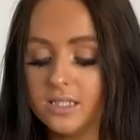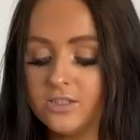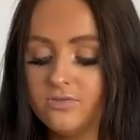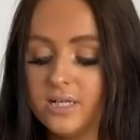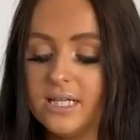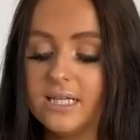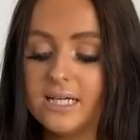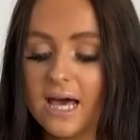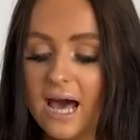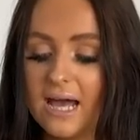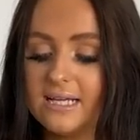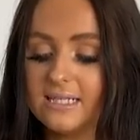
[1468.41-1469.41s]
this really
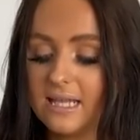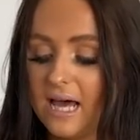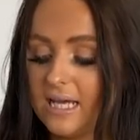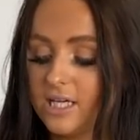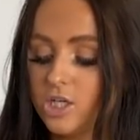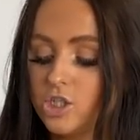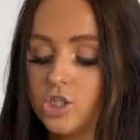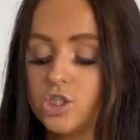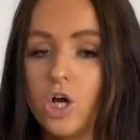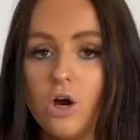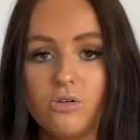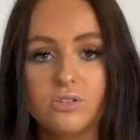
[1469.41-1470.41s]
nice like
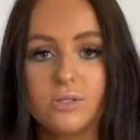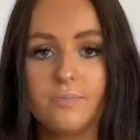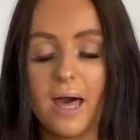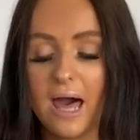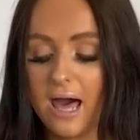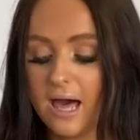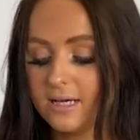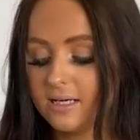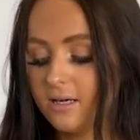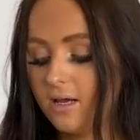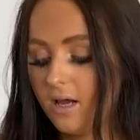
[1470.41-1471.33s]
shoulder bag